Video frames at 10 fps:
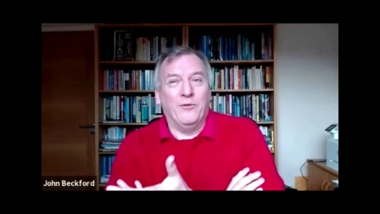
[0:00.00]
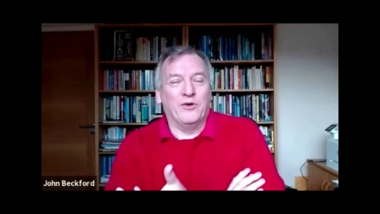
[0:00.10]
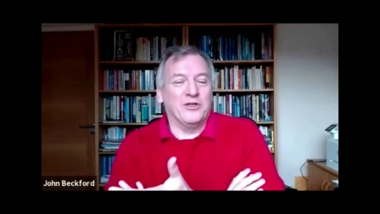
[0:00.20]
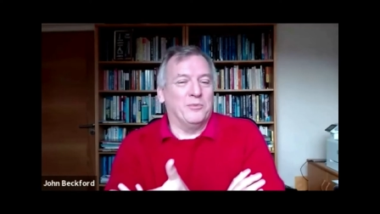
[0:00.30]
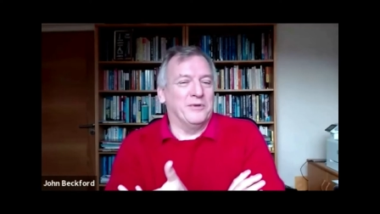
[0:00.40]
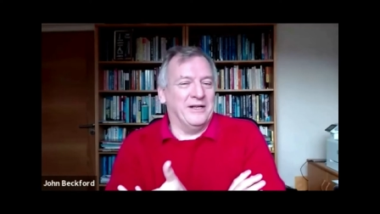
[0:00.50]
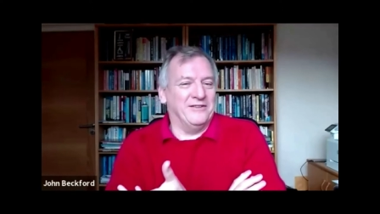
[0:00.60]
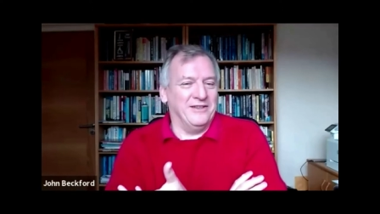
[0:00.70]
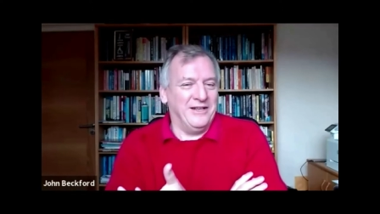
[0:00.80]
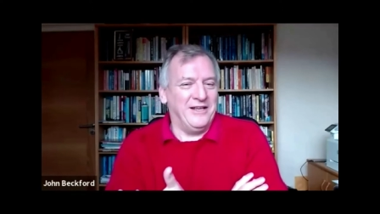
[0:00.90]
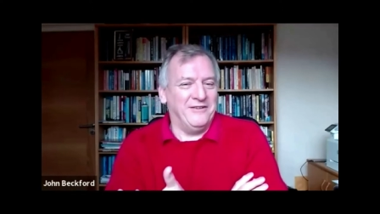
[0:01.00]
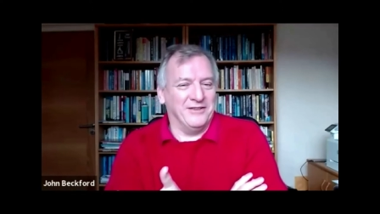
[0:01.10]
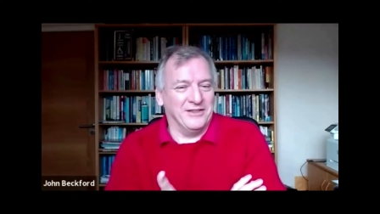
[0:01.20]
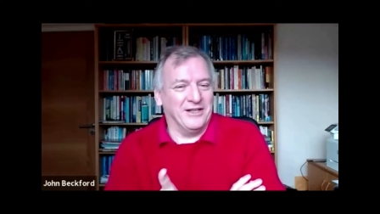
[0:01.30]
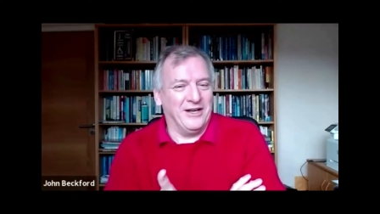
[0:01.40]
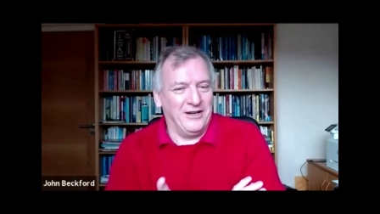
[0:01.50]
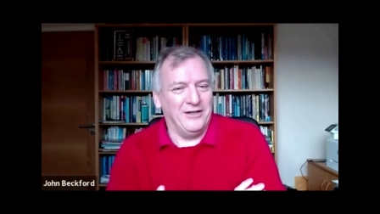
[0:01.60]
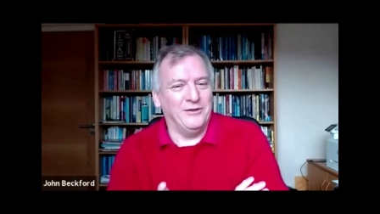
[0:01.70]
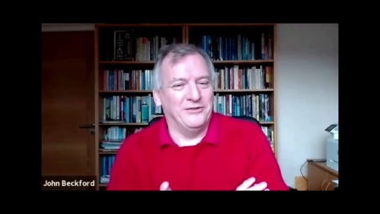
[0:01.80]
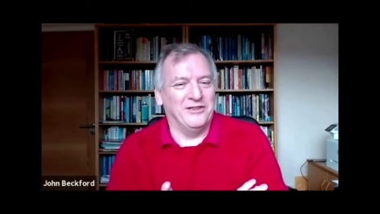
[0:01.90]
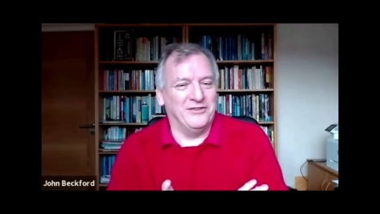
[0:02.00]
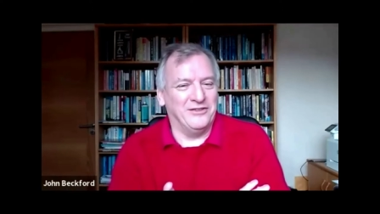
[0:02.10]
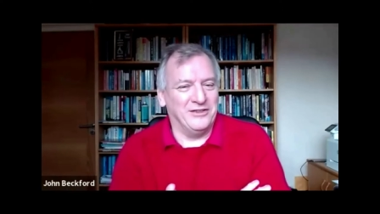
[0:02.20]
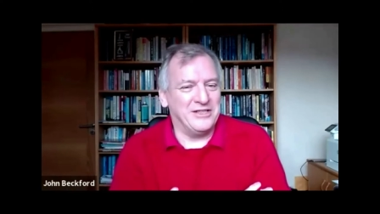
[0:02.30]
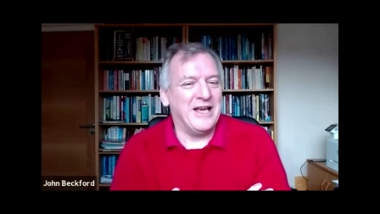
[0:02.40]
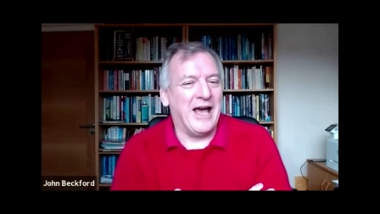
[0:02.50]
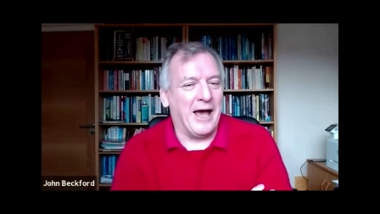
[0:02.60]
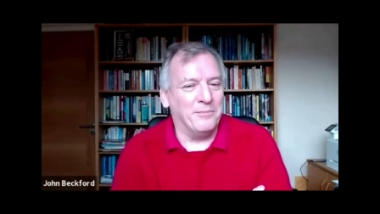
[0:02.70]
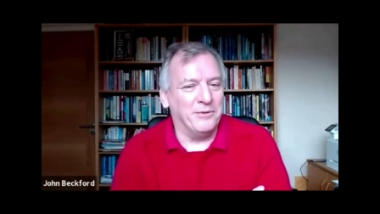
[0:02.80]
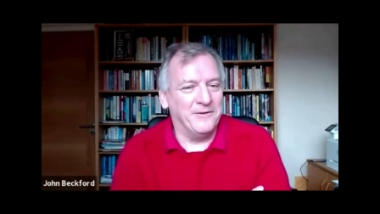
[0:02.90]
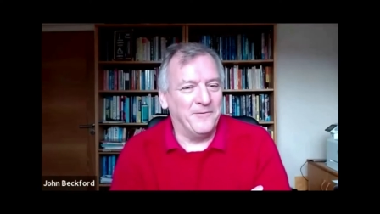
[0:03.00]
which operates a lever that closes the tap,